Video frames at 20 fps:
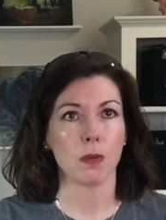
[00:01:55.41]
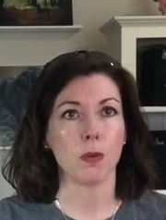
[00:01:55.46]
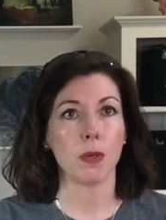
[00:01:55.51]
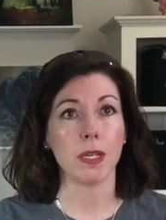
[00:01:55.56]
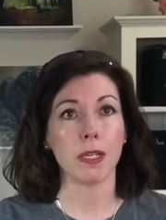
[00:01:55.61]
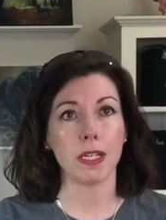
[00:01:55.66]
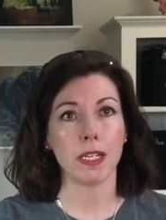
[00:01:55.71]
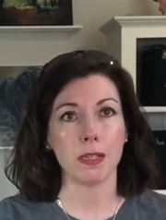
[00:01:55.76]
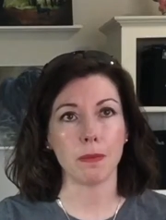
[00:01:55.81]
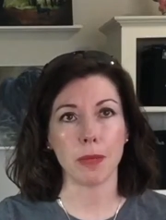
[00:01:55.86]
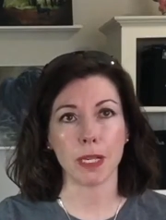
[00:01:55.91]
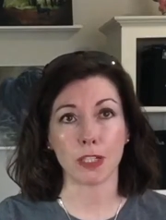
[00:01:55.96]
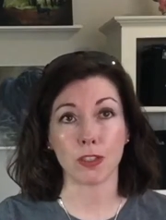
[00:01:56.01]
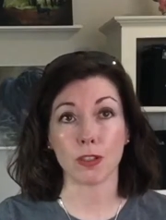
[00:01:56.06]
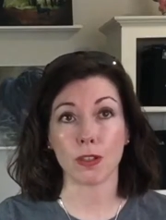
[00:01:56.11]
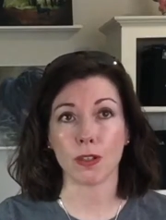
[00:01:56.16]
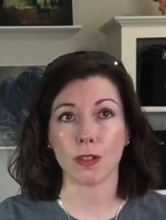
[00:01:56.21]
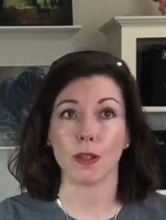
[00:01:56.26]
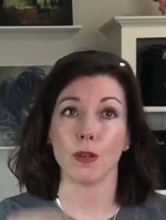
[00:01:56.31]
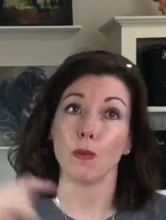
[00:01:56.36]
We need to make
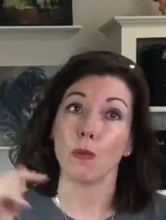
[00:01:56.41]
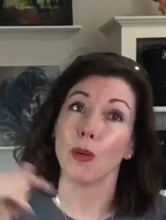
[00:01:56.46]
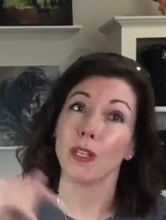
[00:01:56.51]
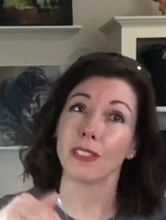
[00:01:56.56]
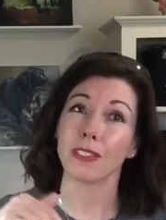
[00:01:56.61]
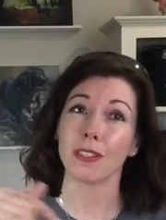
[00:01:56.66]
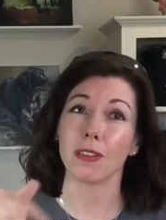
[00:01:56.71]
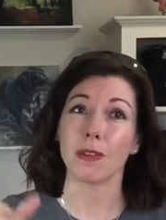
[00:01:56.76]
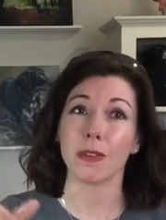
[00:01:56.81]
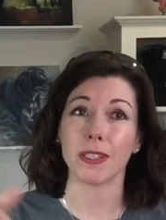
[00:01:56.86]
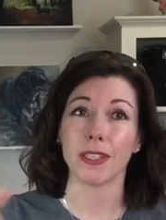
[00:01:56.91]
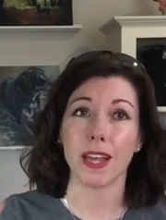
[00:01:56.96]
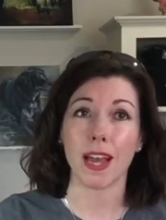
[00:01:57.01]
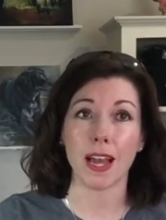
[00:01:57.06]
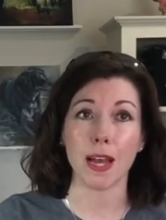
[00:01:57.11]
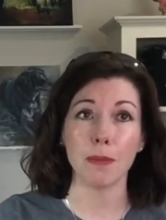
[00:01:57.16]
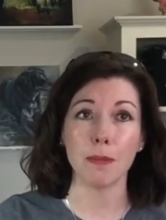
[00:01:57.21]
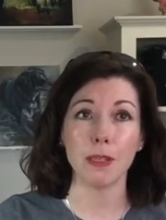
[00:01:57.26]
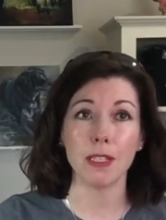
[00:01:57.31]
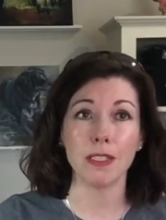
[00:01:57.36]
sure that what's going to
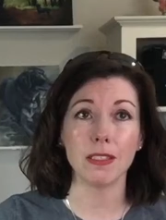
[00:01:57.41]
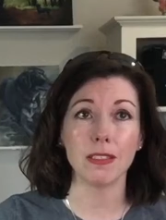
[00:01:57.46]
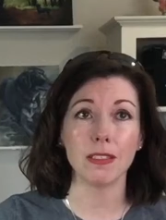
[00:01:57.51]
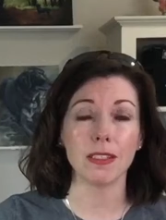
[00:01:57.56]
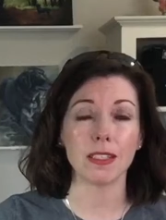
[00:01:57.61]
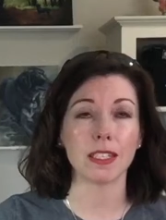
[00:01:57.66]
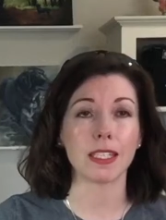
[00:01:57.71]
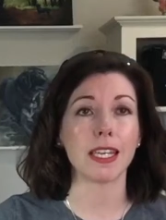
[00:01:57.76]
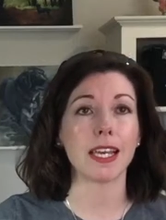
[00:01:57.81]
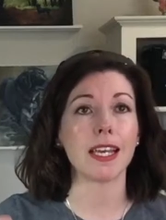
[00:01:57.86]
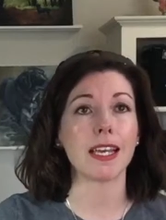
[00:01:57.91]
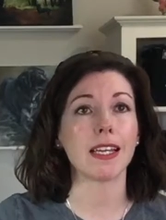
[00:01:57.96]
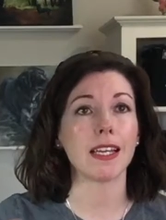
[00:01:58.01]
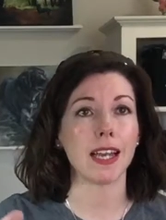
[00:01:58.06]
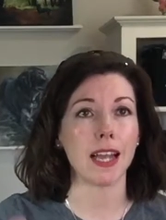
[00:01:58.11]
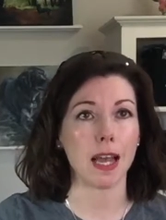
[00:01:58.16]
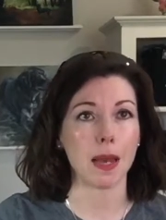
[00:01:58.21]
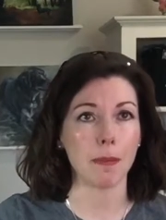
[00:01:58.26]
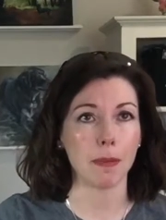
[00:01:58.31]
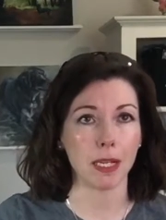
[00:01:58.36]
happen
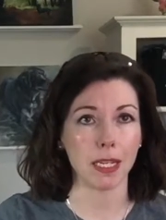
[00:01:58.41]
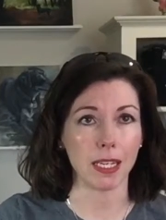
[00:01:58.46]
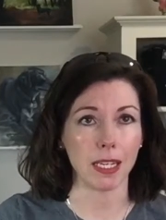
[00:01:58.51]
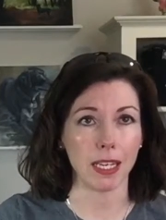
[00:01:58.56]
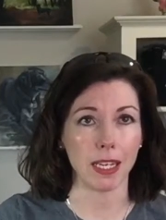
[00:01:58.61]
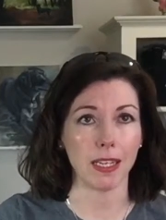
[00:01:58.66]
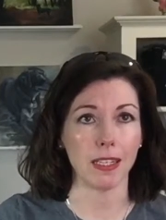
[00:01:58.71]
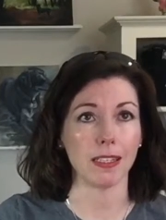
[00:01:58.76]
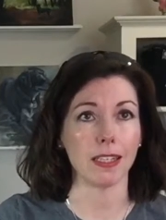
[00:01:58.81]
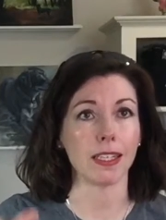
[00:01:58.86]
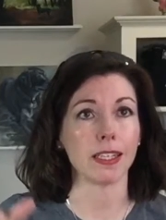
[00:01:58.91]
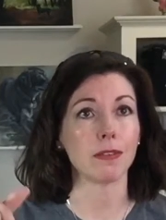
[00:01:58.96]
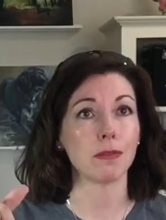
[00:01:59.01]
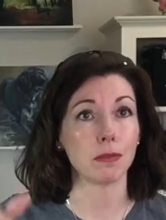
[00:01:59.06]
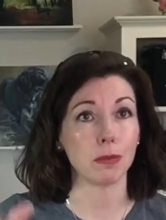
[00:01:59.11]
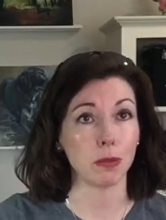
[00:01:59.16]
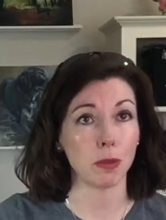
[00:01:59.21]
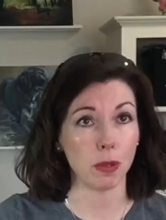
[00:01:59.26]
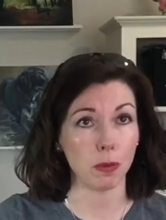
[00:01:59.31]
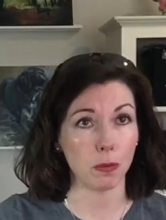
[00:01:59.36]
can't happen again, like
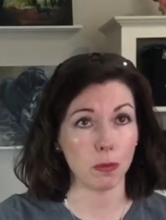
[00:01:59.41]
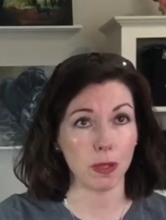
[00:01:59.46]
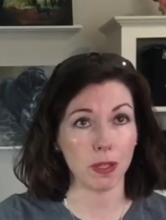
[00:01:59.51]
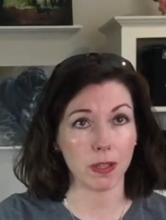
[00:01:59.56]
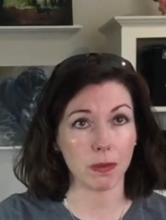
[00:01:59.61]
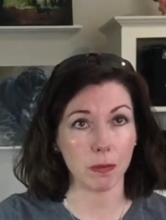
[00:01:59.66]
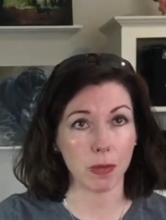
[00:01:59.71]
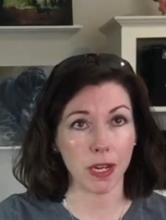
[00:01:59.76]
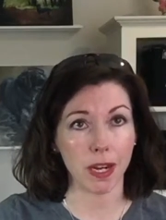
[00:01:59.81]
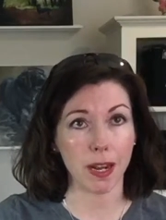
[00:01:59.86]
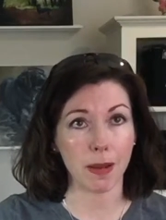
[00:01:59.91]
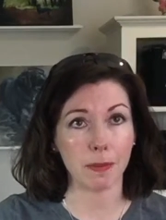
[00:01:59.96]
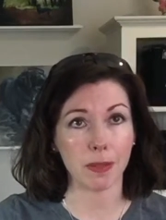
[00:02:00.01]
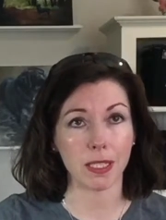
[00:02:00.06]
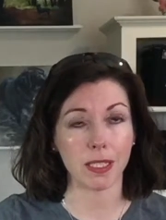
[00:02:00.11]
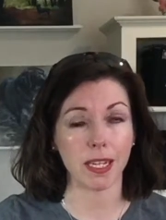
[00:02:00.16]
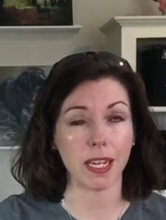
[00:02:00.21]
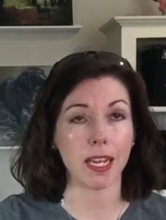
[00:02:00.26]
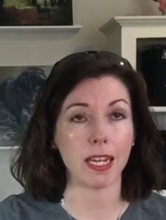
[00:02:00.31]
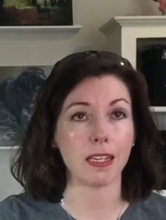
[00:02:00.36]
with what
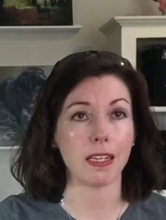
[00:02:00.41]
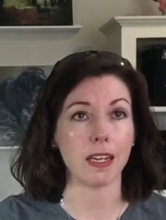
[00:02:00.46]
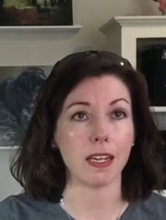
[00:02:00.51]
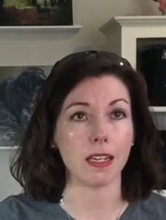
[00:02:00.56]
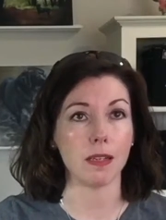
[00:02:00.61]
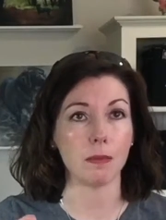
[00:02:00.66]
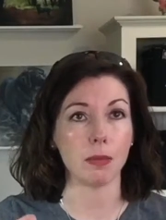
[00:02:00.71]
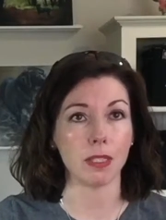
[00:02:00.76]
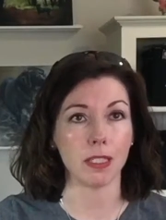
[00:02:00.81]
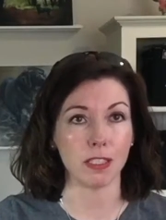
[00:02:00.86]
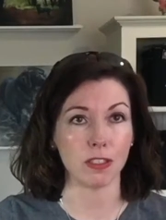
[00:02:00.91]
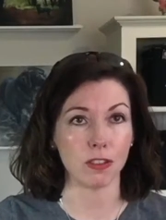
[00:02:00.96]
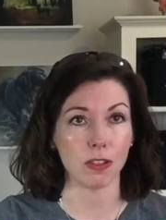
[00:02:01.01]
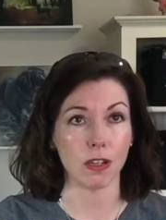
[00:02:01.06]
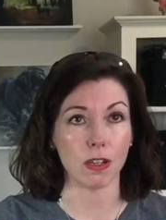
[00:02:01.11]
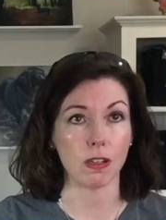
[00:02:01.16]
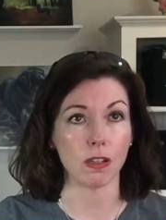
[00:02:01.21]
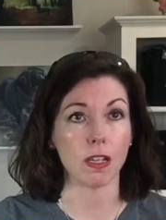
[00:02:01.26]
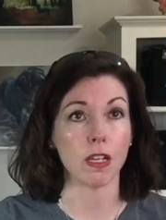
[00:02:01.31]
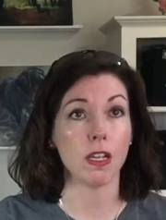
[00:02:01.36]
happened to K9 police
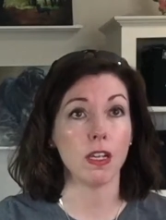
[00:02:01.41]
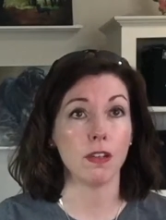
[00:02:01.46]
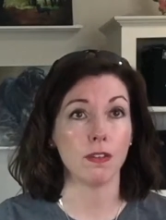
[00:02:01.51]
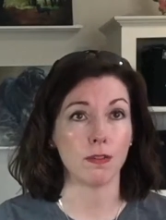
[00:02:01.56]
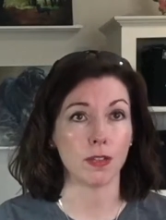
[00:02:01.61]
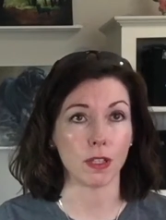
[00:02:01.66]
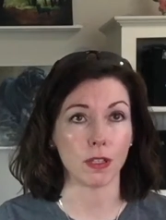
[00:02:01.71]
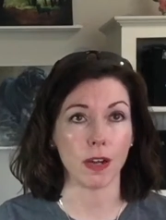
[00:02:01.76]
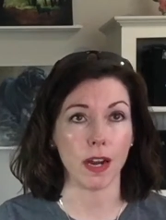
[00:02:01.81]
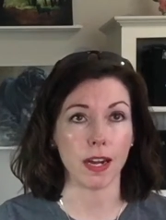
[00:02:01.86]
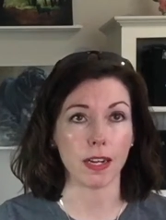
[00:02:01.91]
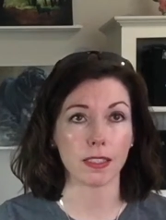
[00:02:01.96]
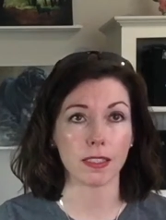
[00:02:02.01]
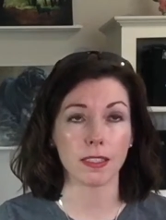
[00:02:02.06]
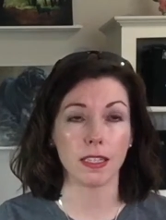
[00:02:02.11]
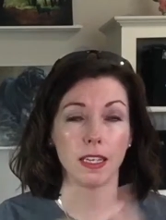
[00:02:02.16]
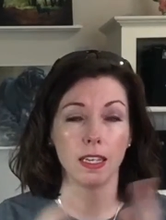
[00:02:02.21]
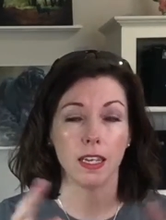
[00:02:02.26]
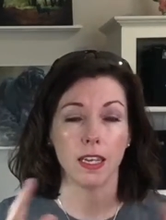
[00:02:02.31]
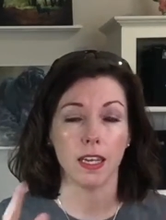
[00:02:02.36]
dog Furax.